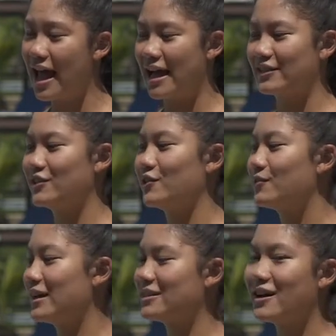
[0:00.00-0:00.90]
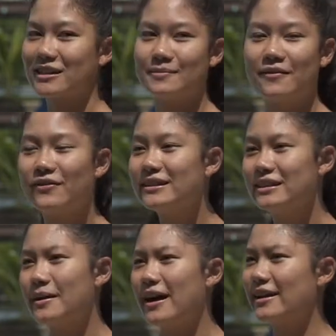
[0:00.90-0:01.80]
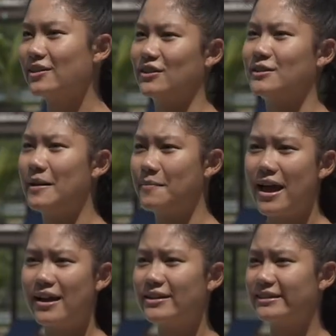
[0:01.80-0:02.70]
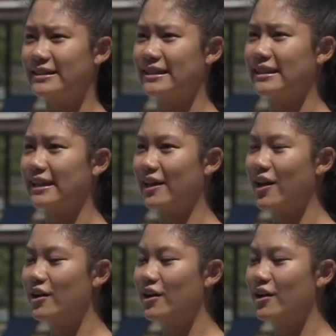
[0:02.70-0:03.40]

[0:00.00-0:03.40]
And so when I talked to my friends about it and just my parents to see, like,